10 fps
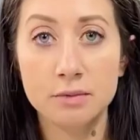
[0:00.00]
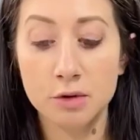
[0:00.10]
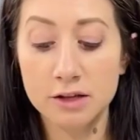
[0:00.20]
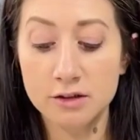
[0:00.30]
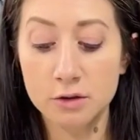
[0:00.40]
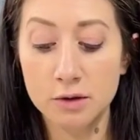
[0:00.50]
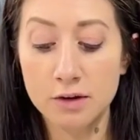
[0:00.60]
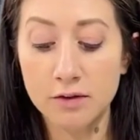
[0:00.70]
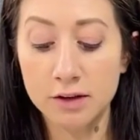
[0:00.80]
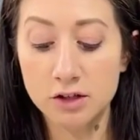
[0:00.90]
suppressor. We
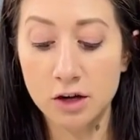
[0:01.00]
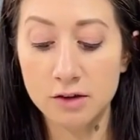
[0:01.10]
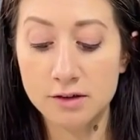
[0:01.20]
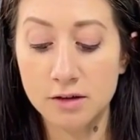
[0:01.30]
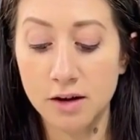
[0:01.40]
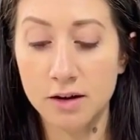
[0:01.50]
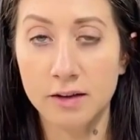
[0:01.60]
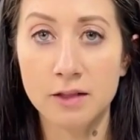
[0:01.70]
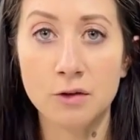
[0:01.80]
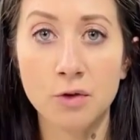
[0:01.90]
definitely shot this a lot on
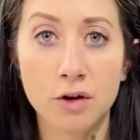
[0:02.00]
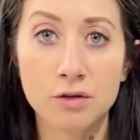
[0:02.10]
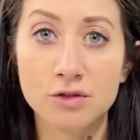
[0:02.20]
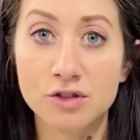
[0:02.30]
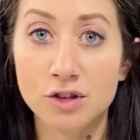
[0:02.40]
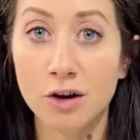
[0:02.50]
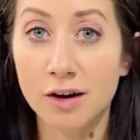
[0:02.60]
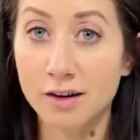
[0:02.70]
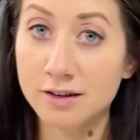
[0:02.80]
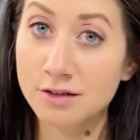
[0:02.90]
like the full auto
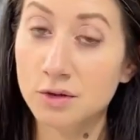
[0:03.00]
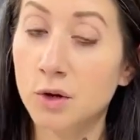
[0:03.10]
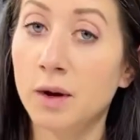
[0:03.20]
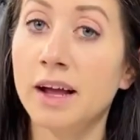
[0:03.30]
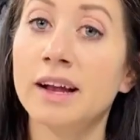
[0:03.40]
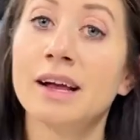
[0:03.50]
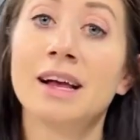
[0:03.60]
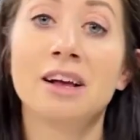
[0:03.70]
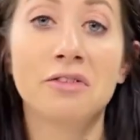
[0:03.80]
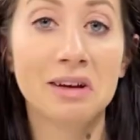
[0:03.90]
Scars 308.
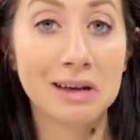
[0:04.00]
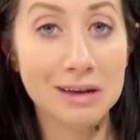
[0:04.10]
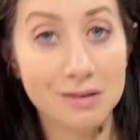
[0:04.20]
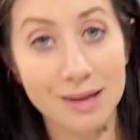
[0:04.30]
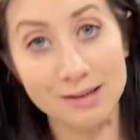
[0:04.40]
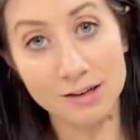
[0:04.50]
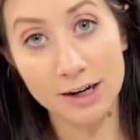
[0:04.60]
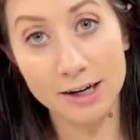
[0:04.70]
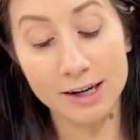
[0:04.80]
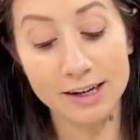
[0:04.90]
If it can handle that
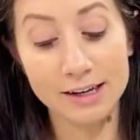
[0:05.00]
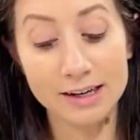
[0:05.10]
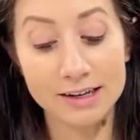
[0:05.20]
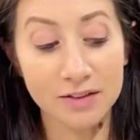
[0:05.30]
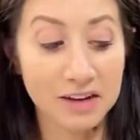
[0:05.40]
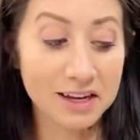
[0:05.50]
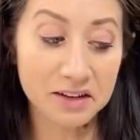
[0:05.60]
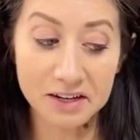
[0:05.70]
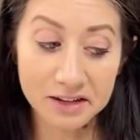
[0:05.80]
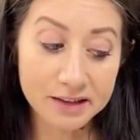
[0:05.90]
Scar, it can definitely handle
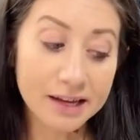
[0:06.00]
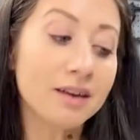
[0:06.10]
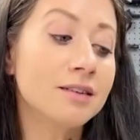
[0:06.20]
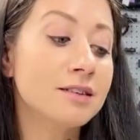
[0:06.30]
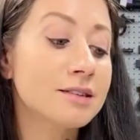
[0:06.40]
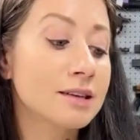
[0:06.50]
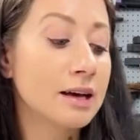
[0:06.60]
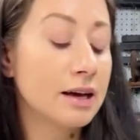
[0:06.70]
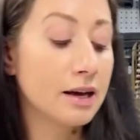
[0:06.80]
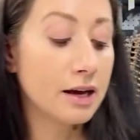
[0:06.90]
anything else.
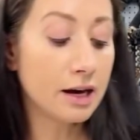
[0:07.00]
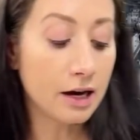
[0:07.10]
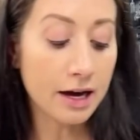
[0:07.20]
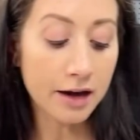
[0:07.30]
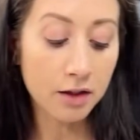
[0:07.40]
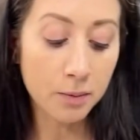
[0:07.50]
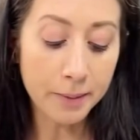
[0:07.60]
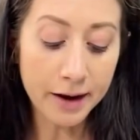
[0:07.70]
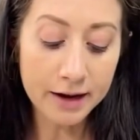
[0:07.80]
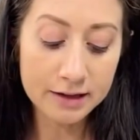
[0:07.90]
Out of the
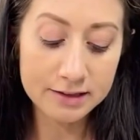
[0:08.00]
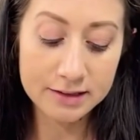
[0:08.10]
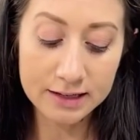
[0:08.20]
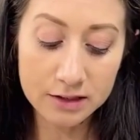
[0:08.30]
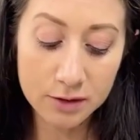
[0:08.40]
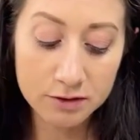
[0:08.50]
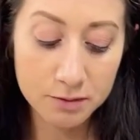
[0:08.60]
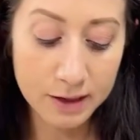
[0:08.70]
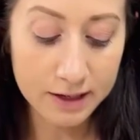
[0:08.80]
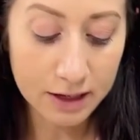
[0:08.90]
box, they do have some
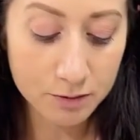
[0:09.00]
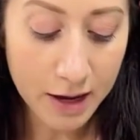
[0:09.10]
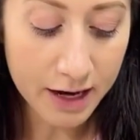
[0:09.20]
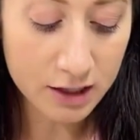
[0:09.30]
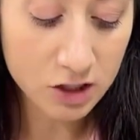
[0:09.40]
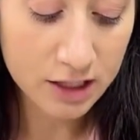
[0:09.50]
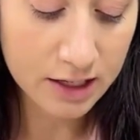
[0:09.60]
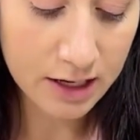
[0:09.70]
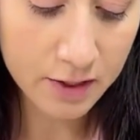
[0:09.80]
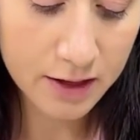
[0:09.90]
like nice packaging.
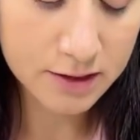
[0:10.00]
I think